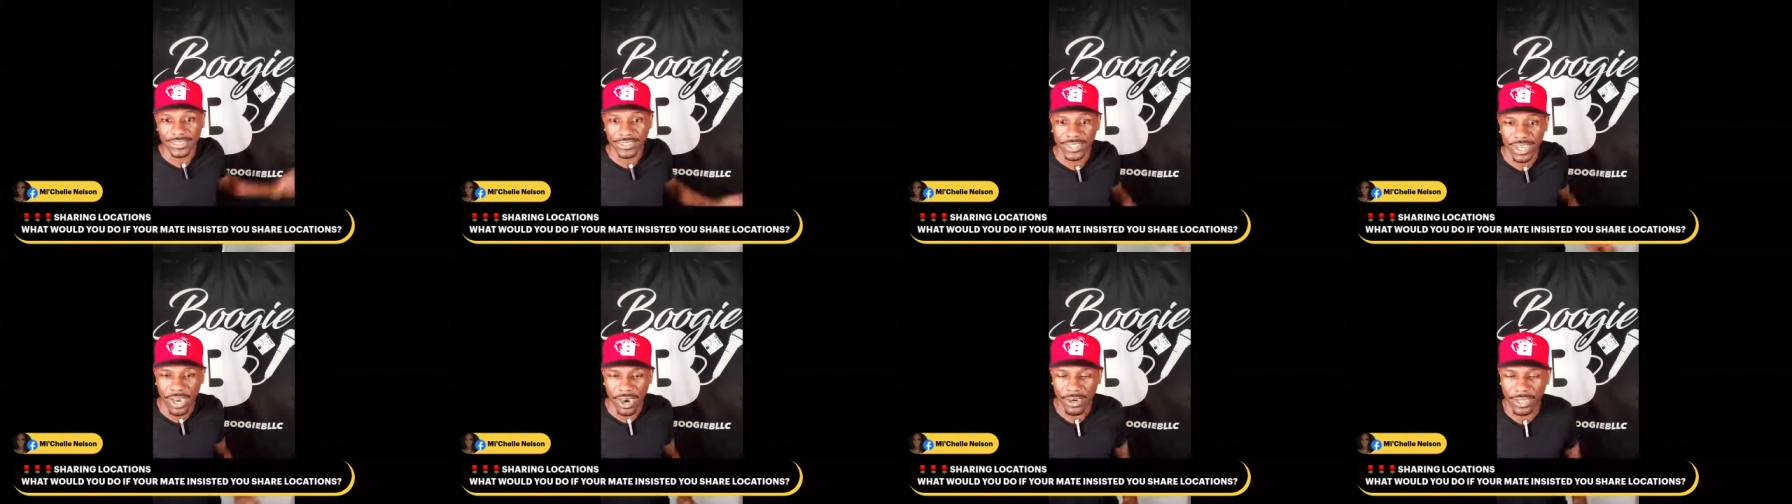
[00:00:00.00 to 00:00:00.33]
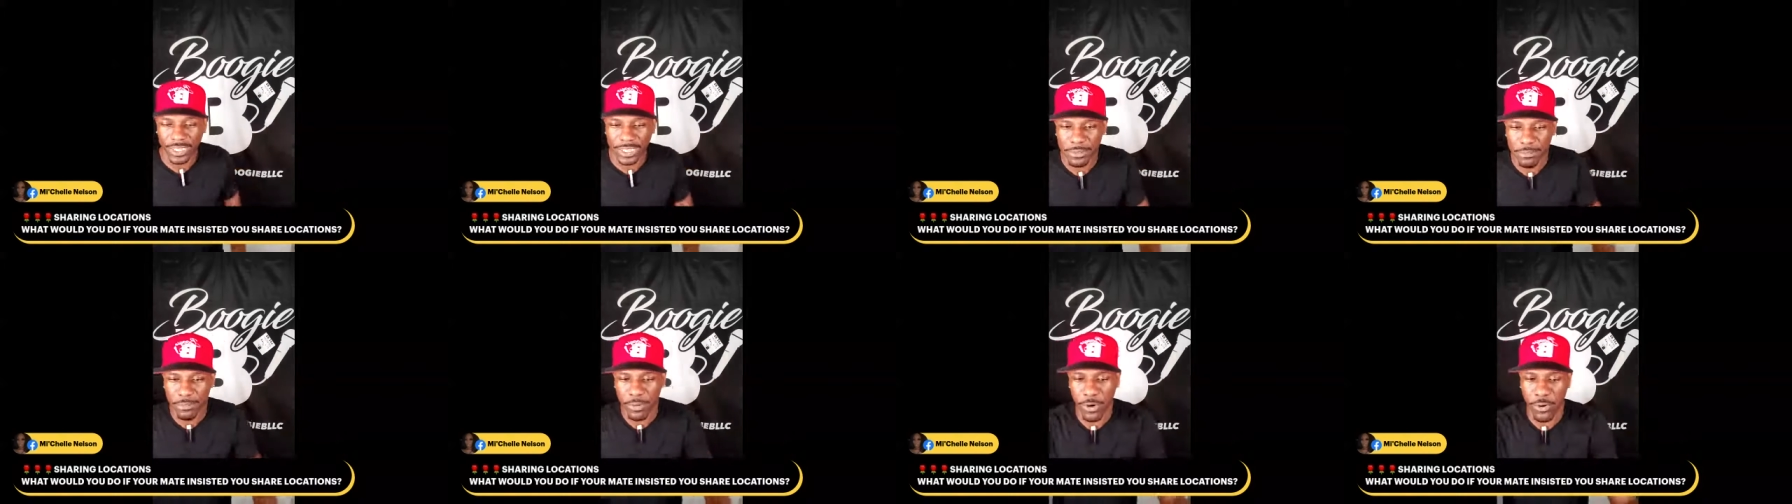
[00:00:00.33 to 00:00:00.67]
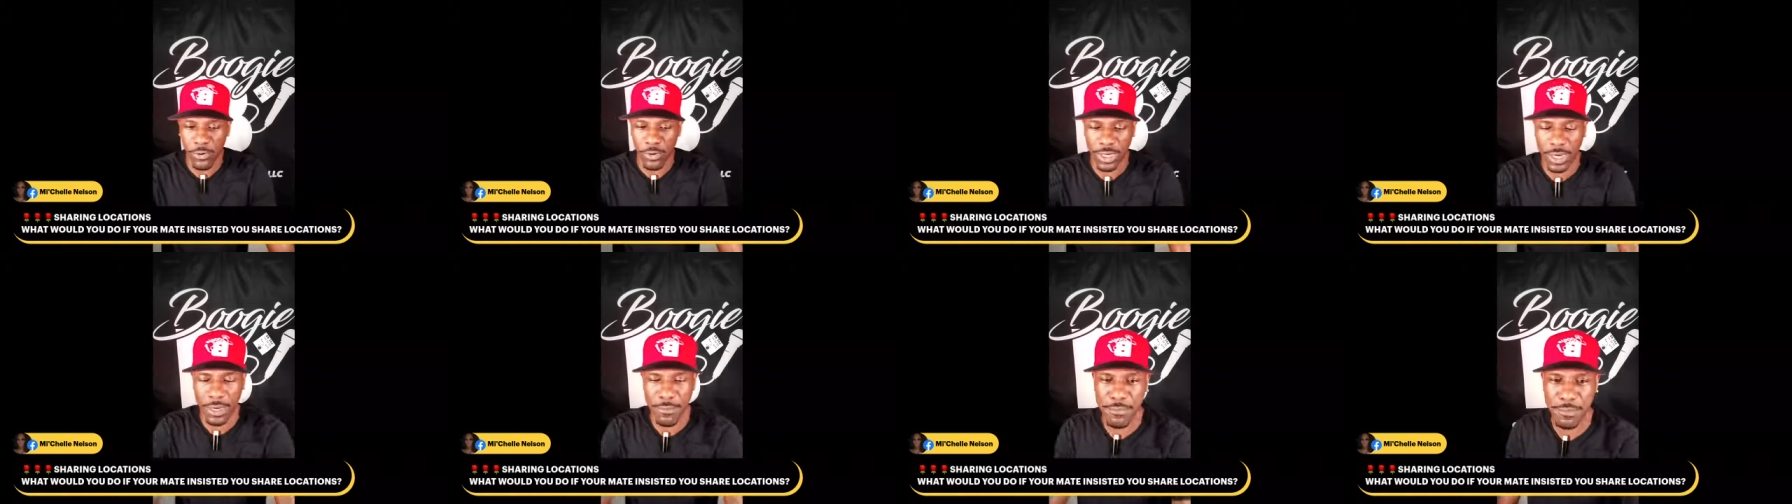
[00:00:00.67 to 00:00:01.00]
so y'all keep
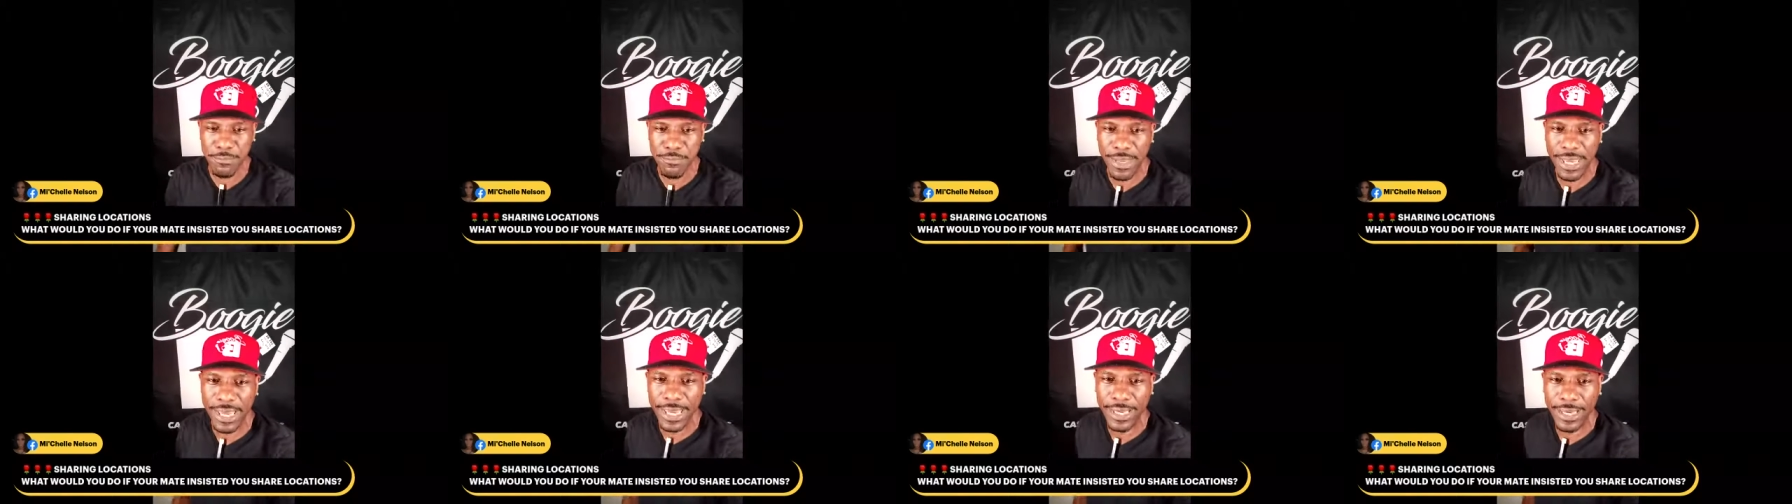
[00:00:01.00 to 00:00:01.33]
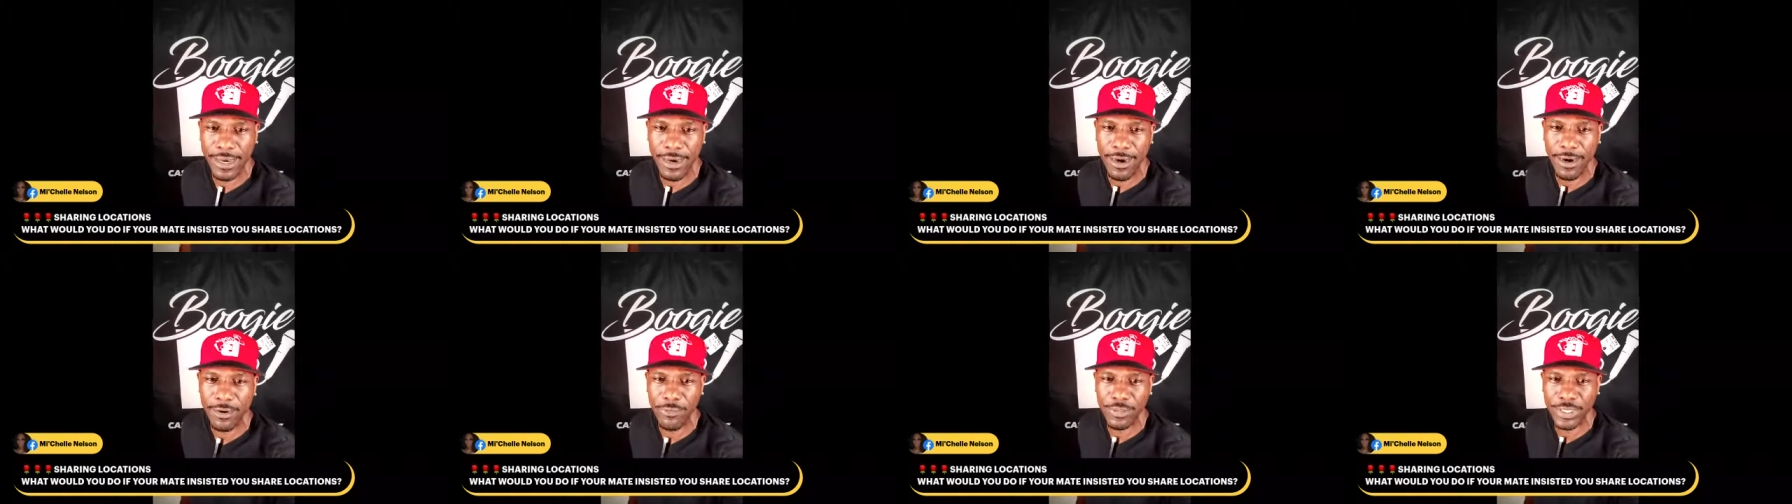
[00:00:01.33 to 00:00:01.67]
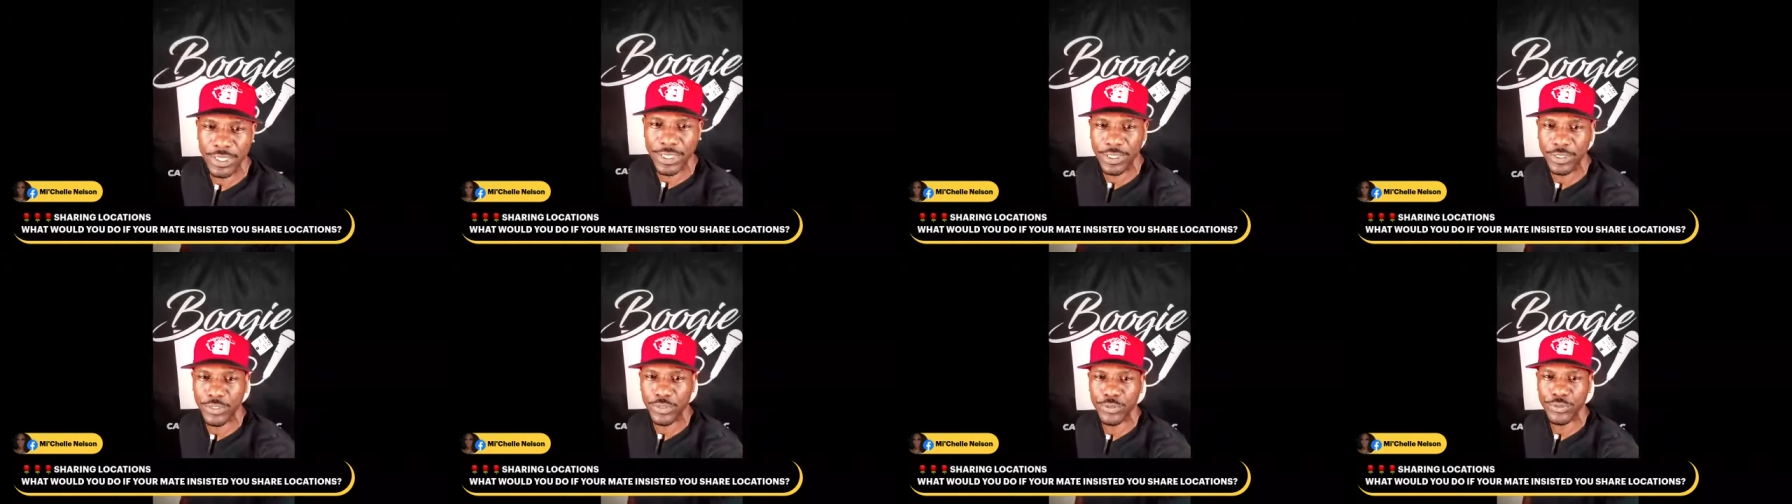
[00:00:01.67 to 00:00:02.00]
on coming back. I
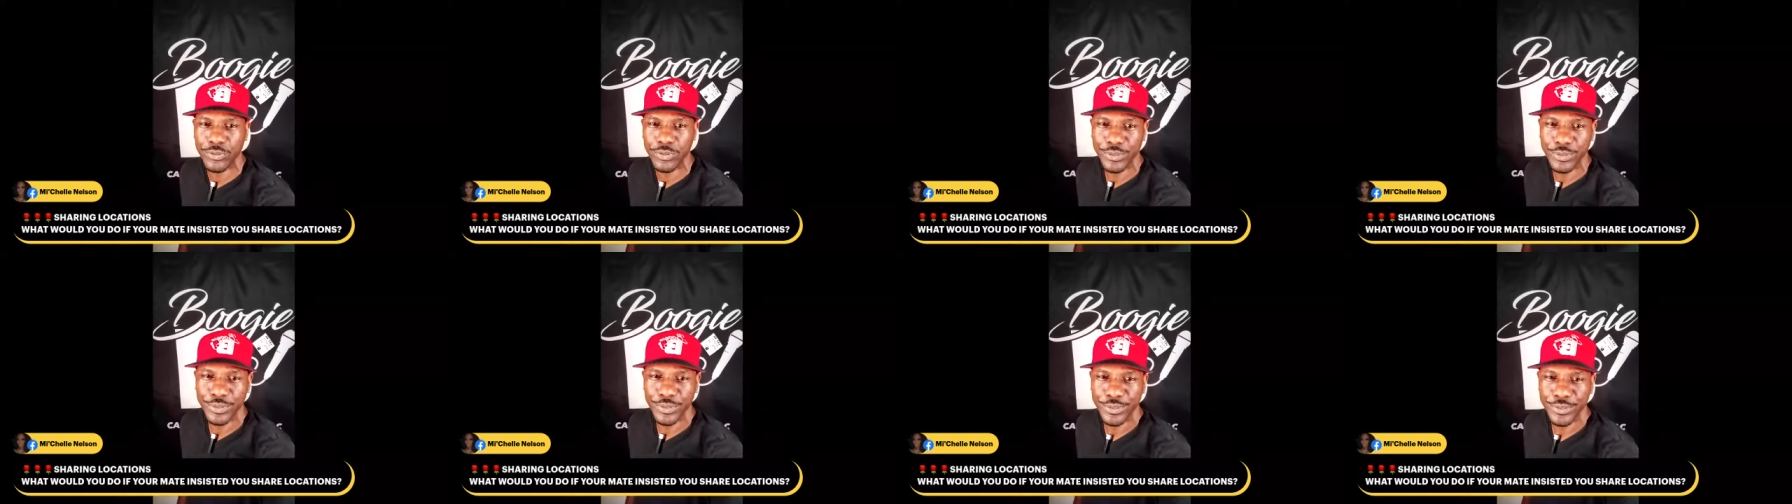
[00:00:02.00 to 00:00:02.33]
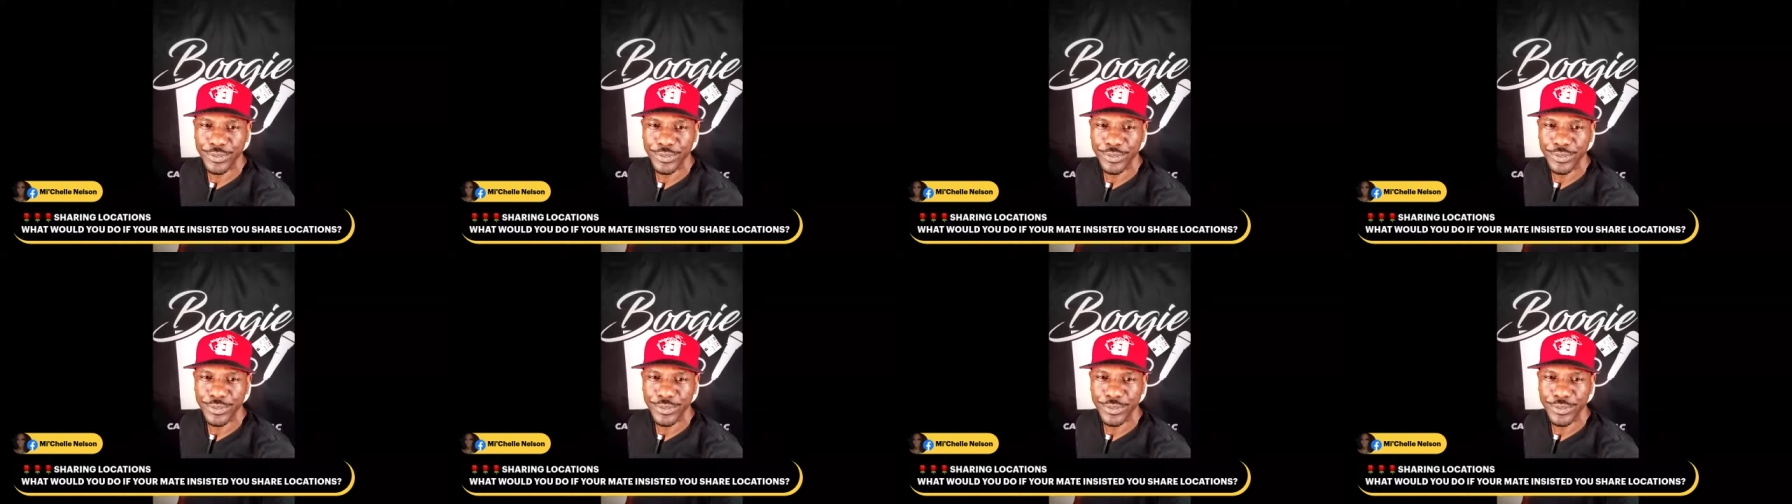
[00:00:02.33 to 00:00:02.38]
already know.